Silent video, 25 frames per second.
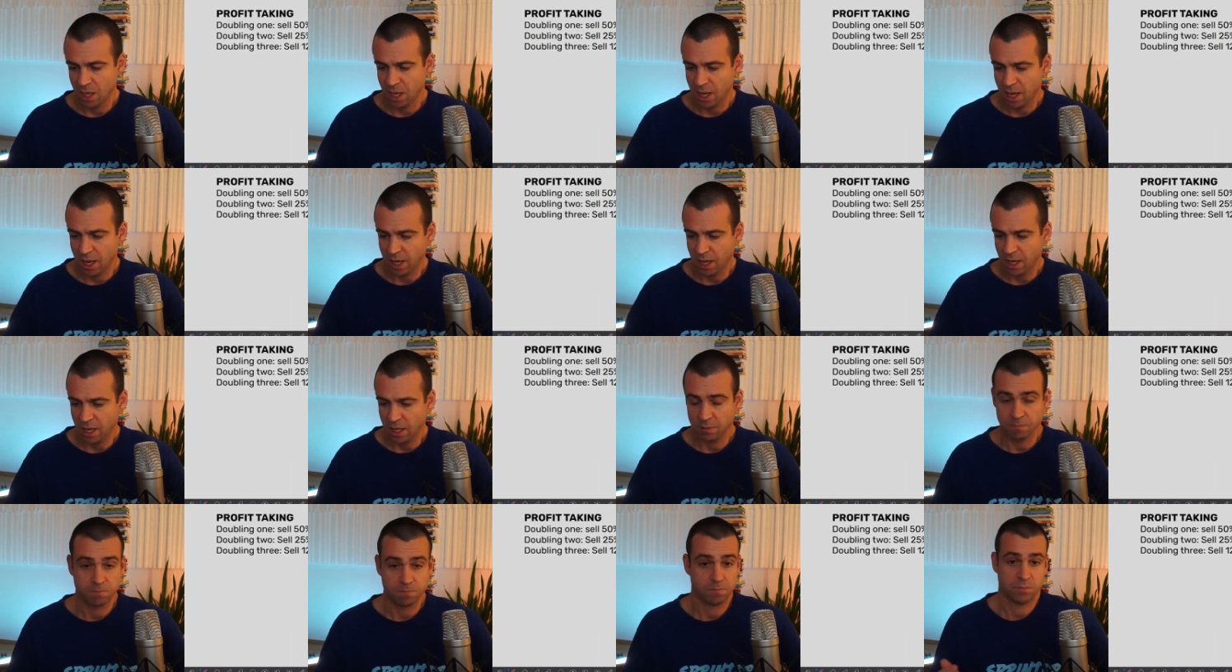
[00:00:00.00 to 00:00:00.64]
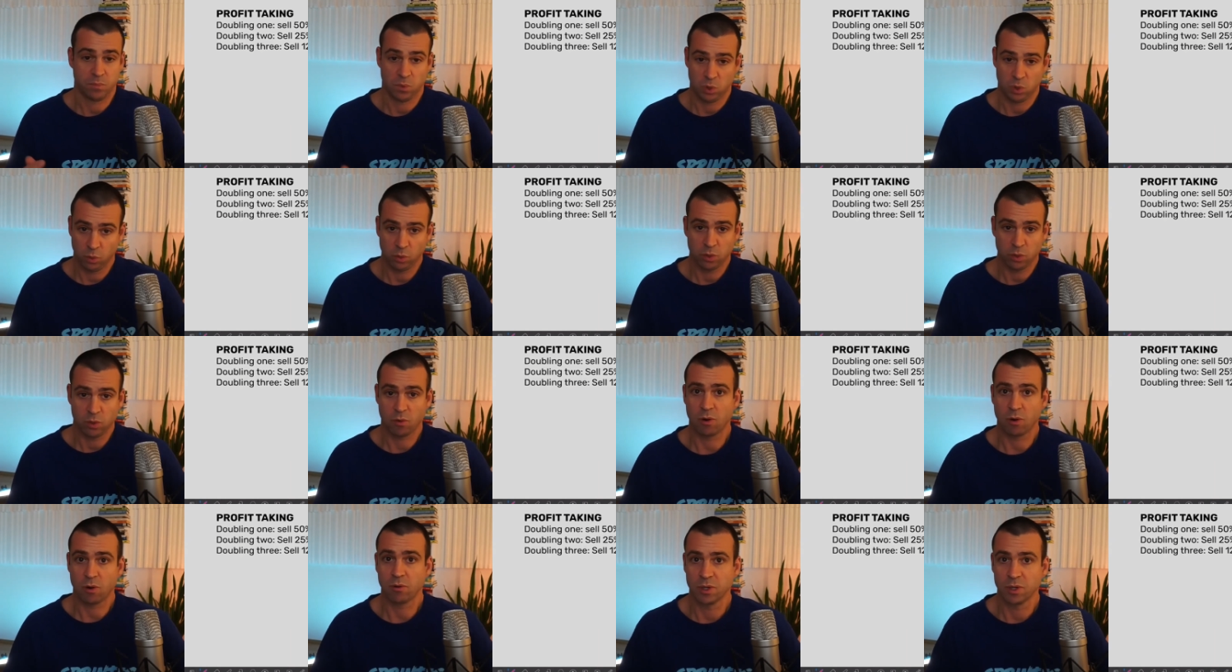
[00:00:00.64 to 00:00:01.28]
And do
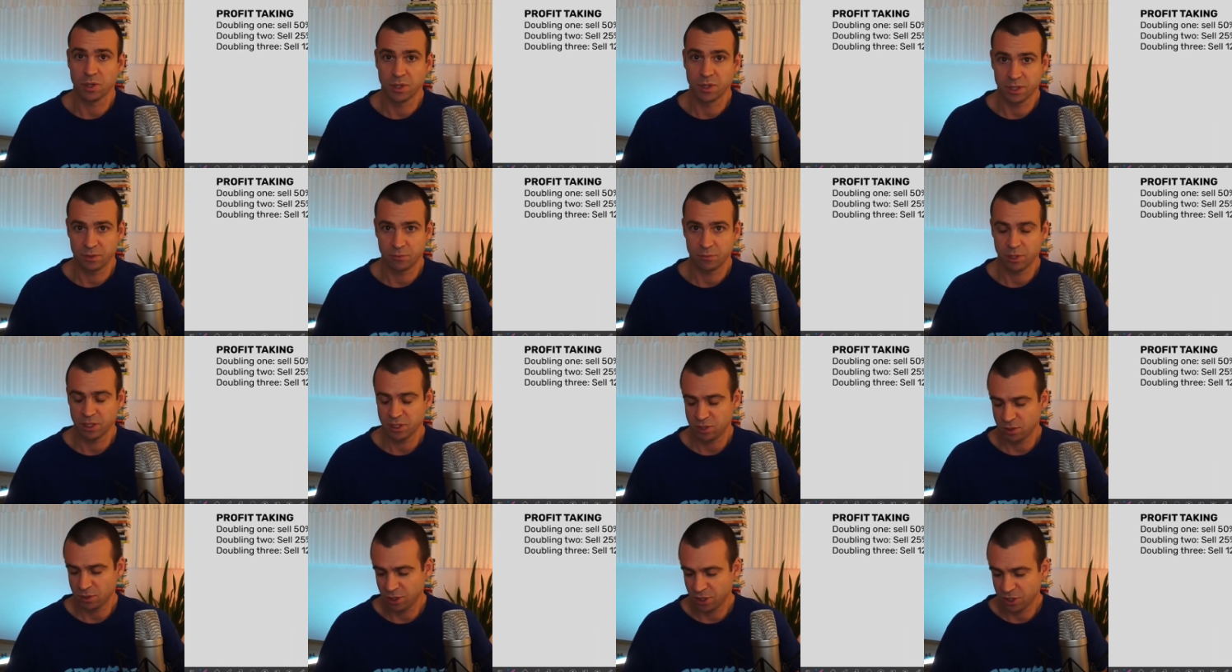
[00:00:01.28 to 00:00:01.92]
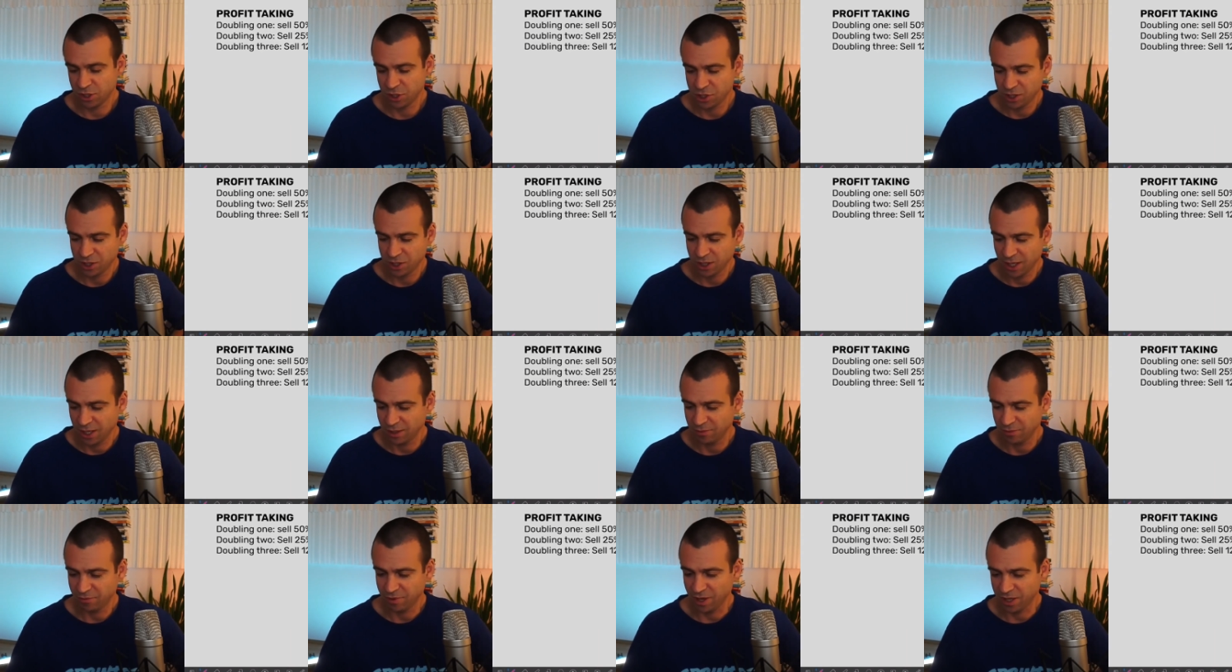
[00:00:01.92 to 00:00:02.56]
your own research
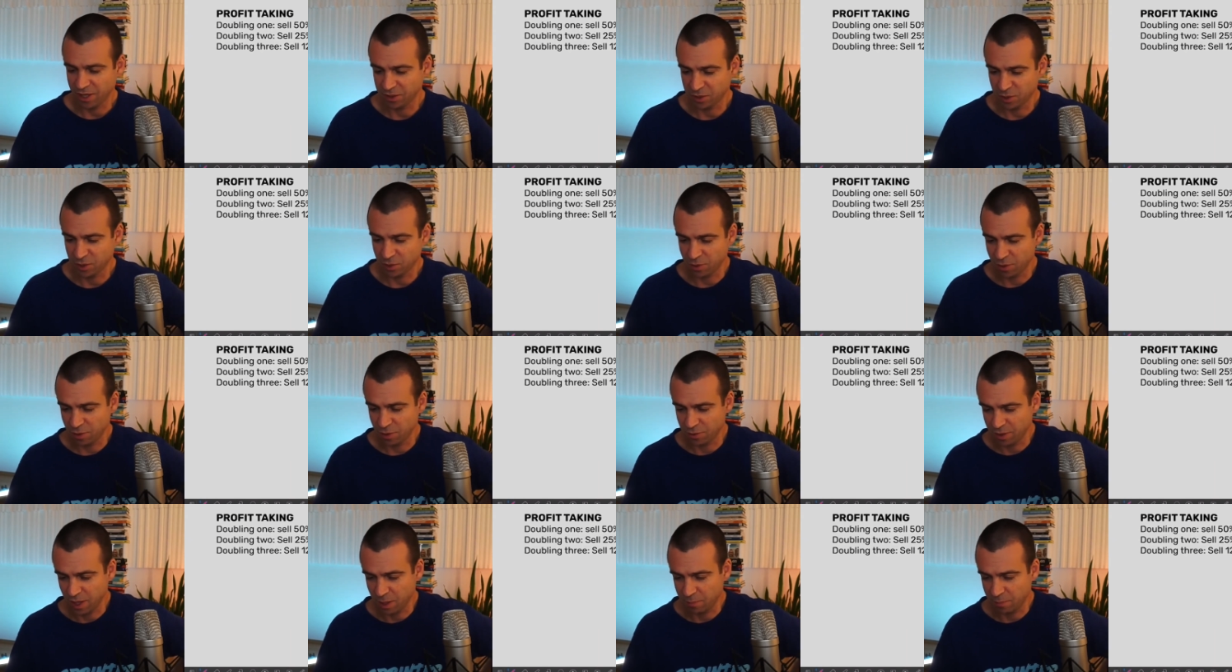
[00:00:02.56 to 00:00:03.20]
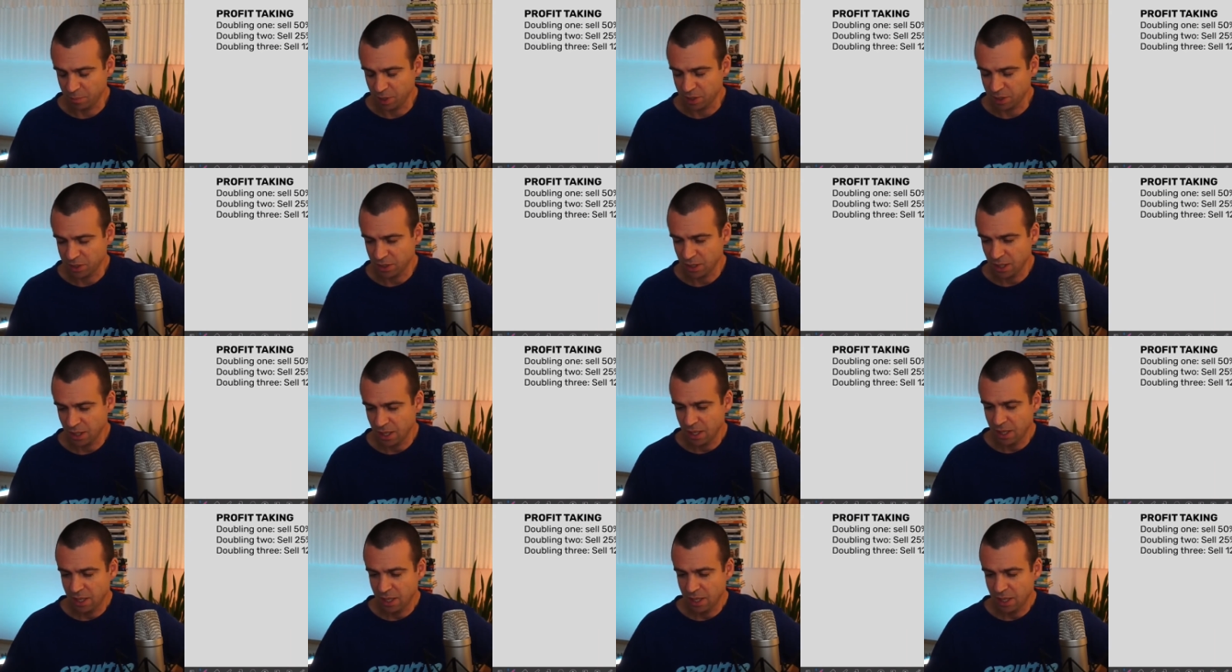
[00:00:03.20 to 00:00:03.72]
and find your own numbers.